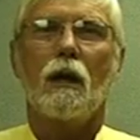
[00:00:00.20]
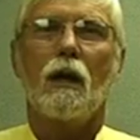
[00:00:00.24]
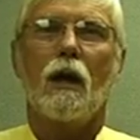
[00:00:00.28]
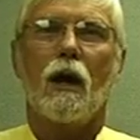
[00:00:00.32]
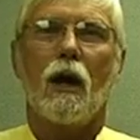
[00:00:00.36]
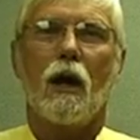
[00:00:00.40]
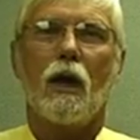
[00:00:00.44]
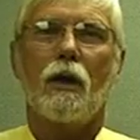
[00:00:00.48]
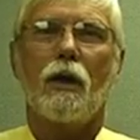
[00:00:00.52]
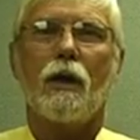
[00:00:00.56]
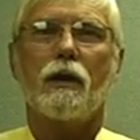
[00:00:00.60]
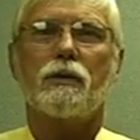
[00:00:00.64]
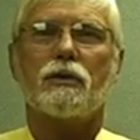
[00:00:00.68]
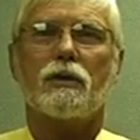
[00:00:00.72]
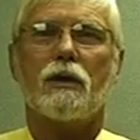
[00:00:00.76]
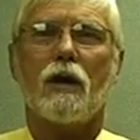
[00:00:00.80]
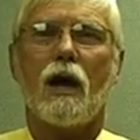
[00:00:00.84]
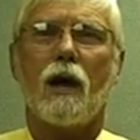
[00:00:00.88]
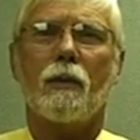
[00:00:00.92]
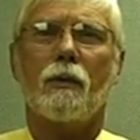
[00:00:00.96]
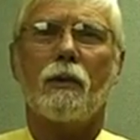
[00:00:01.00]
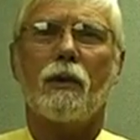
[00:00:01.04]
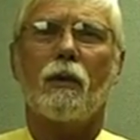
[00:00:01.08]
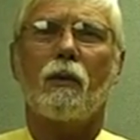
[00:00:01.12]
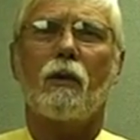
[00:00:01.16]
Our next
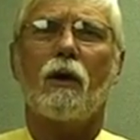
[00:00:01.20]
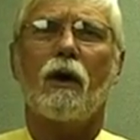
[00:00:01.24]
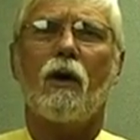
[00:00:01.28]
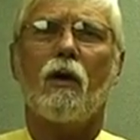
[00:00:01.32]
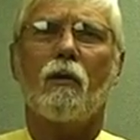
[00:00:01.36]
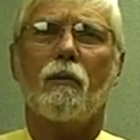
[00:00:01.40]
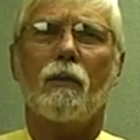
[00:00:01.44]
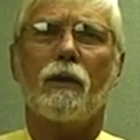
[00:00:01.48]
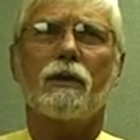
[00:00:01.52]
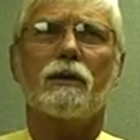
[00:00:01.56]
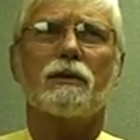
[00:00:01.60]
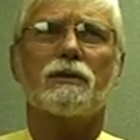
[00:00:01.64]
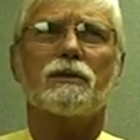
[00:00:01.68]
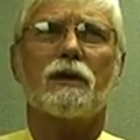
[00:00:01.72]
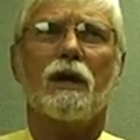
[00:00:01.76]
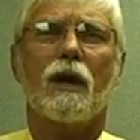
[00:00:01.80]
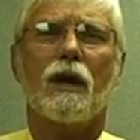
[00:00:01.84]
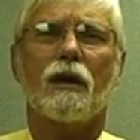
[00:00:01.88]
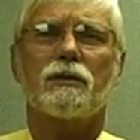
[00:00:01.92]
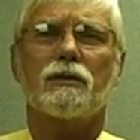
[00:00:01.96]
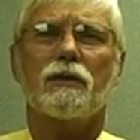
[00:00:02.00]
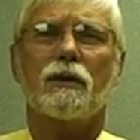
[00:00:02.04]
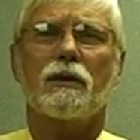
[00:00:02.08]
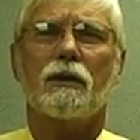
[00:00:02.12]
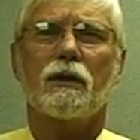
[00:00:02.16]
topic we're going to be
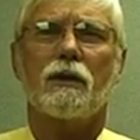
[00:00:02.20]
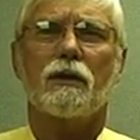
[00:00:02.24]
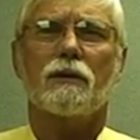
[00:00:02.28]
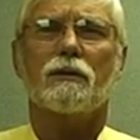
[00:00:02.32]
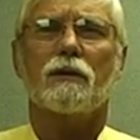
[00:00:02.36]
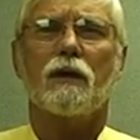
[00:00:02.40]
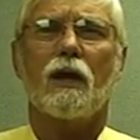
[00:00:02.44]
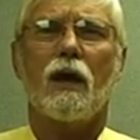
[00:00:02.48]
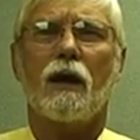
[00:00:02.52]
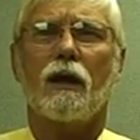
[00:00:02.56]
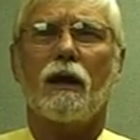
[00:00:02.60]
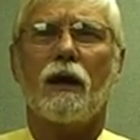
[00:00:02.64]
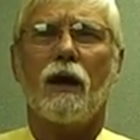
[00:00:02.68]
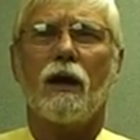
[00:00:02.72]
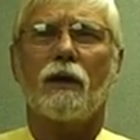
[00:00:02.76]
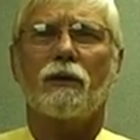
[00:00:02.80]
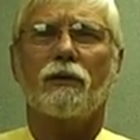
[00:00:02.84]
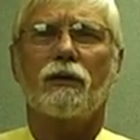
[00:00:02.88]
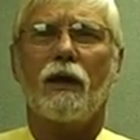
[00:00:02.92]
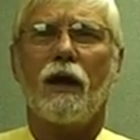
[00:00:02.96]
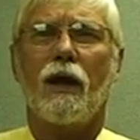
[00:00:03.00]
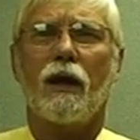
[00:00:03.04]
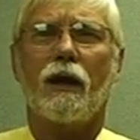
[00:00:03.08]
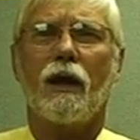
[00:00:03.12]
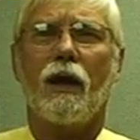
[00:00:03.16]
discussing is lockout,
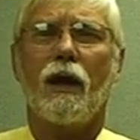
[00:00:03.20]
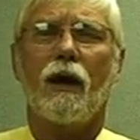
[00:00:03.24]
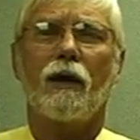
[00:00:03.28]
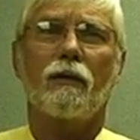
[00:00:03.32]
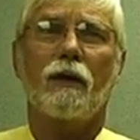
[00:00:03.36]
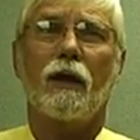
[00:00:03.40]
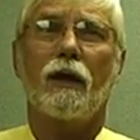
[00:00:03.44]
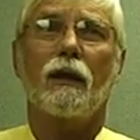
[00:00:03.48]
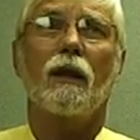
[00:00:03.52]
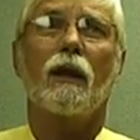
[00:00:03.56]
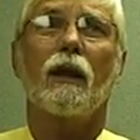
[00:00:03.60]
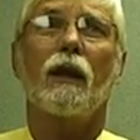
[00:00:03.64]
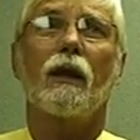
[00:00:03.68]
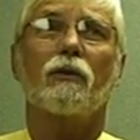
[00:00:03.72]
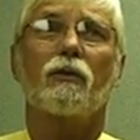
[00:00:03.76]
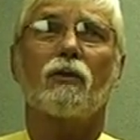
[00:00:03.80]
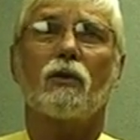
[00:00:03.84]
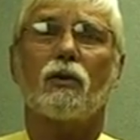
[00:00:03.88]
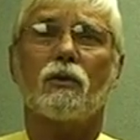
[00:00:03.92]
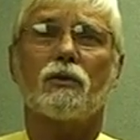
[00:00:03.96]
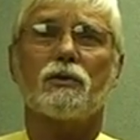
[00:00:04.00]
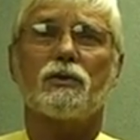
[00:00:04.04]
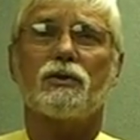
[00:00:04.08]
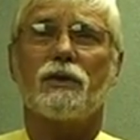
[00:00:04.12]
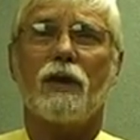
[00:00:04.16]
tagout, and
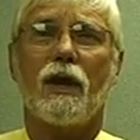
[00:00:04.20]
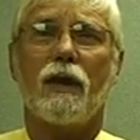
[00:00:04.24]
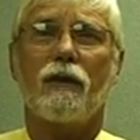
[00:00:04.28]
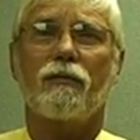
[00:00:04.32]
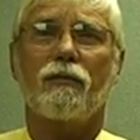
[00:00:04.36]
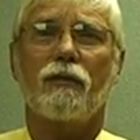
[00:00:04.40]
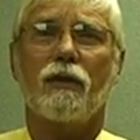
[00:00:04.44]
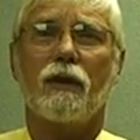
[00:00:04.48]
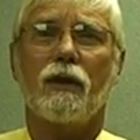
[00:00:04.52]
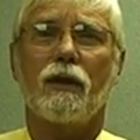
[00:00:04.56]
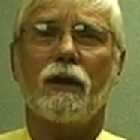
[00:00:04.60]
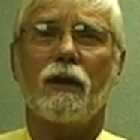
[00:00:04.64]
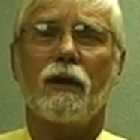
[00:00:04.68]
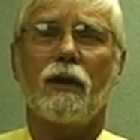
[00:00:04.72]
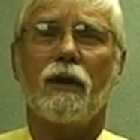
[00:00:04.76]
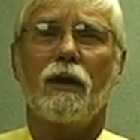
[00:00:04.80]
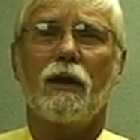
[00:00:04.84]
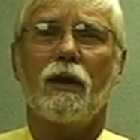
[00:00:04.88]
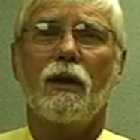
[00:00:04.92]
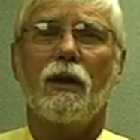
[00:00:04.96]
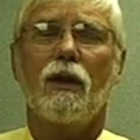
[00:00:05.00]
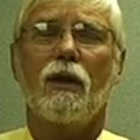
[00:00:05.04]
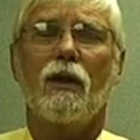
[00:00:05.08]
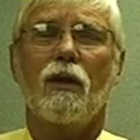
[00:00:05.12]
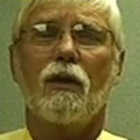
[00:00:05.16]
electrical safety.
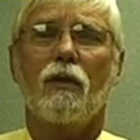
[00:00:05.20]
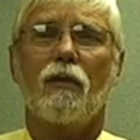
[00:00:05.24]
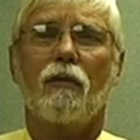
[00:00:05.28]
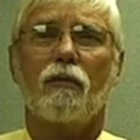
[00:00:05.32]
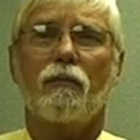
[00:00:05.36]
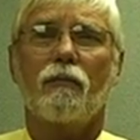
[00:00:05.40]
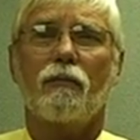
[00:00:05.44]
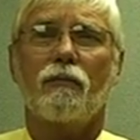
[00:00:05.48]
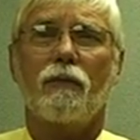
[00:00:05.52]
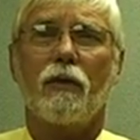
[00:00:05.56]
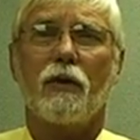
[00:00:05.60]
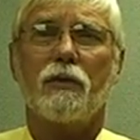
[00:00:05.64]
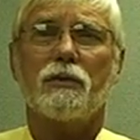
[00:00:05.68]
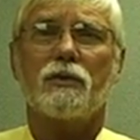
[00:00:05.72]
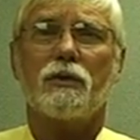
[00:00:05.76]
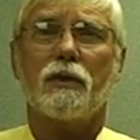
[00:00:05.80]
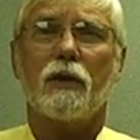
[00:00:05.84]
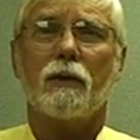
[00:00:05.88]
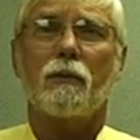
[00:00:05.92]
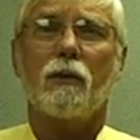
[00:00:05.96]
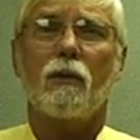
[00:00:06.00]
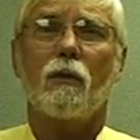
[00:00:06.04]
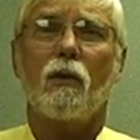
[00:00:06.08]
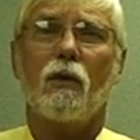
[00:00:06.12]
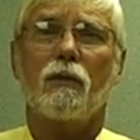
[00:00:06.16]
First
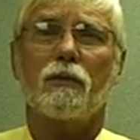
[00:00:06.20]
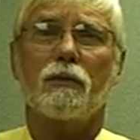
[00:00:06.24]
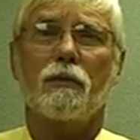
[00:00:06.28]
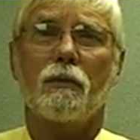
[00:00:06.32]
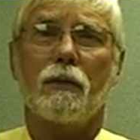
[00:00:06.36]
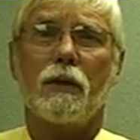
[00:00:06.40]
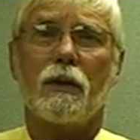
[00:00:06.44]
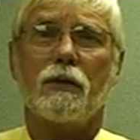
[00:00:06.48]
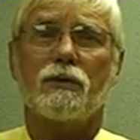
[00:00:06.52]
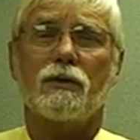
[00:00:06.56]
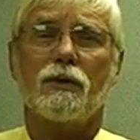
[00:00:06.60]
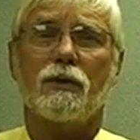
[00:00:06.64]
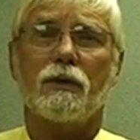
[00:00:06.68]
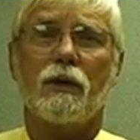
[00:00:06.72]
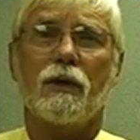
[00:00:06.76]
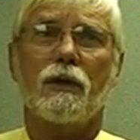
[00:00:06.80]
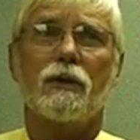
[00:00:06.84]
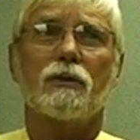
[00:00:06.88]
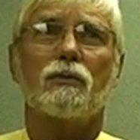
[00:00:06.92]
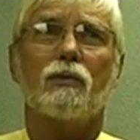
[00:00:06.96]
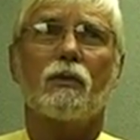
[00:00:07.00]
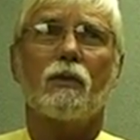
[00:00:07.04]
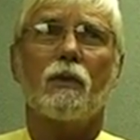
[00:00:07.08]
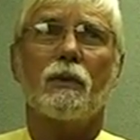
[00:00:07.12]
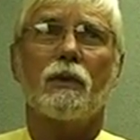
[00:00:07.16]
thing we want to mention
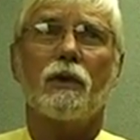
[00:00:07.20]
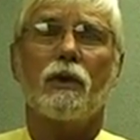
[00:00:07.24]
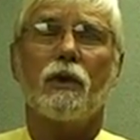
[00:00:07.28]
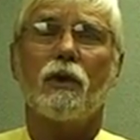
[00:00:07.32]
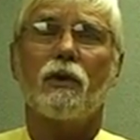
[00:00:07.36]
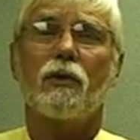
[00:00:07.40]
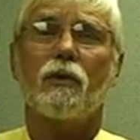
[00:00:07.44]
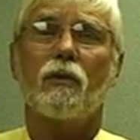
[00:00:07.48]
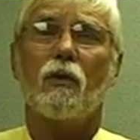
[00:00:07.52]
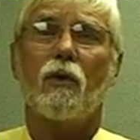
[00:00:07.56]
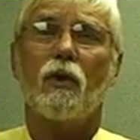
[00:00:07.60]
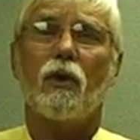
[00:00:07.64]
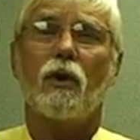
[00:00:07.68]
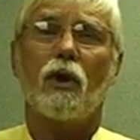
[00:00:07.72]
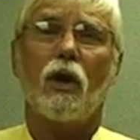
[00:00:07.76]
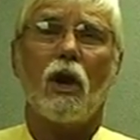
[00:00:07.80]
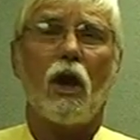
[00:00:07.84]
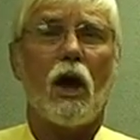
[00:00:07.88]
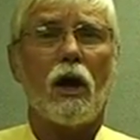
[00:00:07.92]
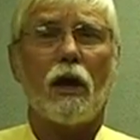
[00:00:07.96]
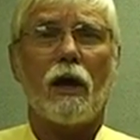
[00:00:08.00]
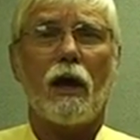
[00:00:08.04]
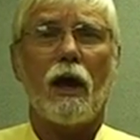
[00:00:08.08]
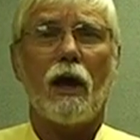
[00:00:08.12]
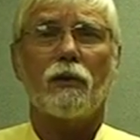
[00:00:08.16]
is when we hear the word
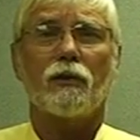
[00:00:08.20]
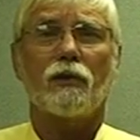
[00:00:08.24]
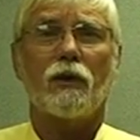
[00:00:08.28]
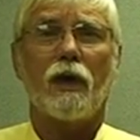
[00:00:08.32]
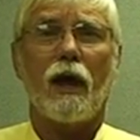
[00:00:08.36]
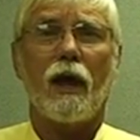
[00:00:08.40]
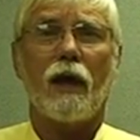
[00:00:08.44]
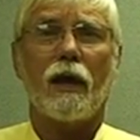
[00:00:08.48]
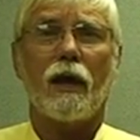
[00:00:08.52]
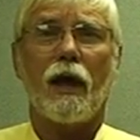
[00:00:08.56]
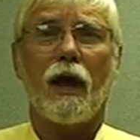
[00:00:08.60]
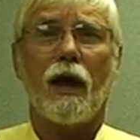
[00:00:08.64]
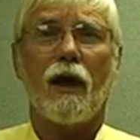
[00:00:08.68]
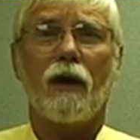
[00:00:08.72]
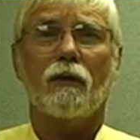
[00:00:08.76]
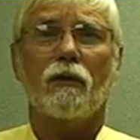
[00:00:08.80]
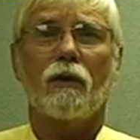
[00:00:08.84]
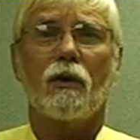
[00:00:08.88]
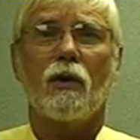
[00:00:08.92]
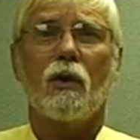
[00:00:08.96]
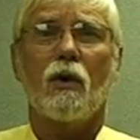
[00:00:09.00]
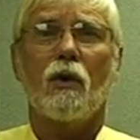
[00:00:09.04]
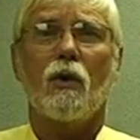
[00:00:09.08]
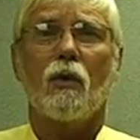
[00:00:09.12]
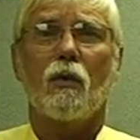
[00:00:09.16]
lockout, tagout,
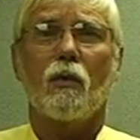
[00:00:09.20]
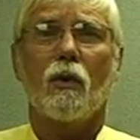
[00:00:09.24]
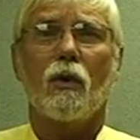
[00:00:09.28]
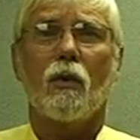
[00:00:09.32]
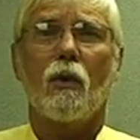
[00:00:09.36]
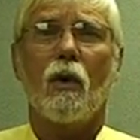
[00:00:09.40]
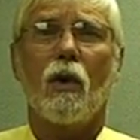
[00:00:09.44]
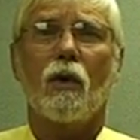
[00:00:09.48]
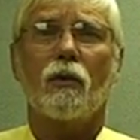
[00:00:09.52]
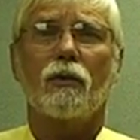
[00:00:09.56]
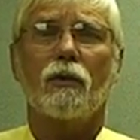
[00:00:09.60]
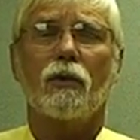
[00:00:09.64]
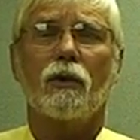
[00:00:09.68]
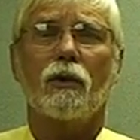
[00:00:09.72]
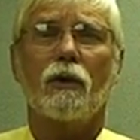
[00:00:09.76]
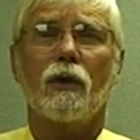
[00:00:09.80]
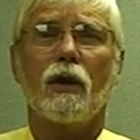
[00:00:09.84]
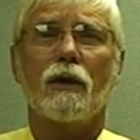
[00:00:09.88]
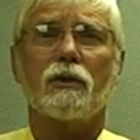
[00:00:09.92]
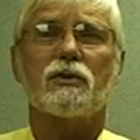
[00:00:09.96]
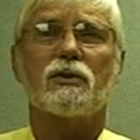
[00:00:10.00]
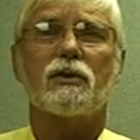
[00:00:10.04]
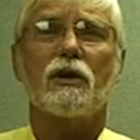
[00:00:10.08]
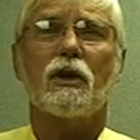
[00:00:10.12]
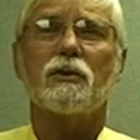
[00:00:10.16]
we want to
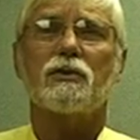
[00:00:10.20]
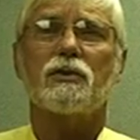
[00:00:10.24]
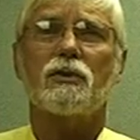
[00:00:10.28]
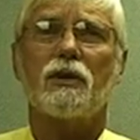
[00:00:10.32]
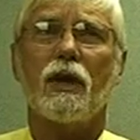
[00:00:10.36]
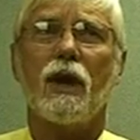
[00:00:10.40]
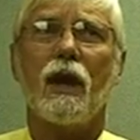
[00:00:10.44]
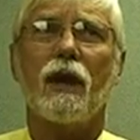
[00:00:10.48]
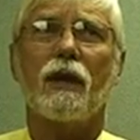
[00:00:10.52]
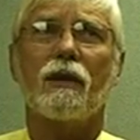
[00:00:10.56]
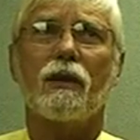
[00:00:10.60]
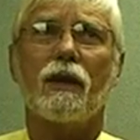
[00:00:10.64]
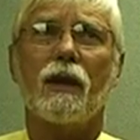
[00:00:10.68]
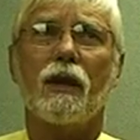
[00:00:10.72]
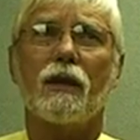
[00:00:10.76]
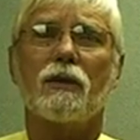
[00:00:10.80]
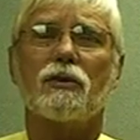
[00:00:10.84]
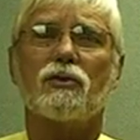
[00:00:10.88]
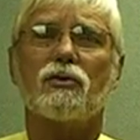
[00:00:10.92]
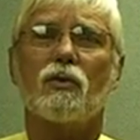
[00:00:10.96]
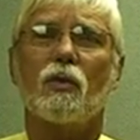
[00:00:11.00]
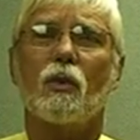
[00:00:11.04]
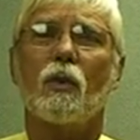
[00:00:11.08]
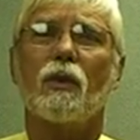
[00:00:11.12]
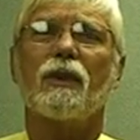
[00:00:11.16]
associate
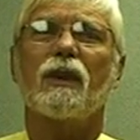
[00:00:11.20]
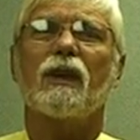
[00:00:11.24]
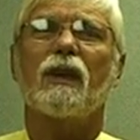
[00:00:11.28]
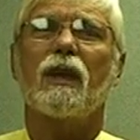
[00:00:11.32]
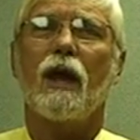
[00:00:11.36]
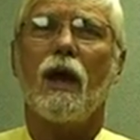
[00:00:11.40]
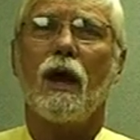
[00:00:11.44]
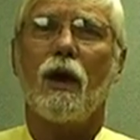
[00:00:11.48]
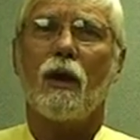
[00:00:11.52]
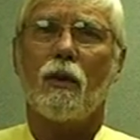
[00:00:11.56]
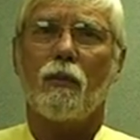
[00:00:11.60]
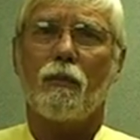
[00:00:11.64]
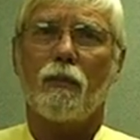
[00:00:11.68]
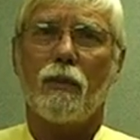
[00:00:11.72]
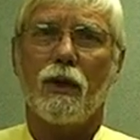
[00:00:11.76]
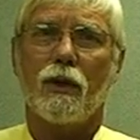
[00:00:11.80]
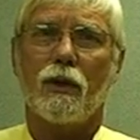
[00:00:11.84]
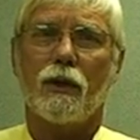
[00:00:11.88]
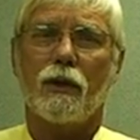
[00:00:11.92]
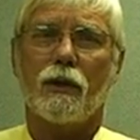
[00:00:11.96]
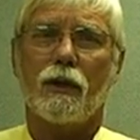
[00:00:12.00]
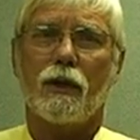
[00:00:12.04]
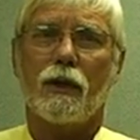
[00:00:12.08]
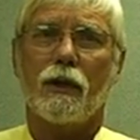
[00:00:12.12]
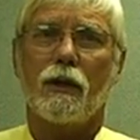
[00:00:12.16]
this with
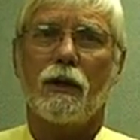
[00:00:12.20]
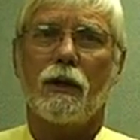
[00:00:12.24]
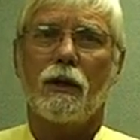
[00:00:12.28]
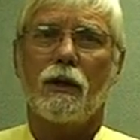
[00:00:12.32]
accountability.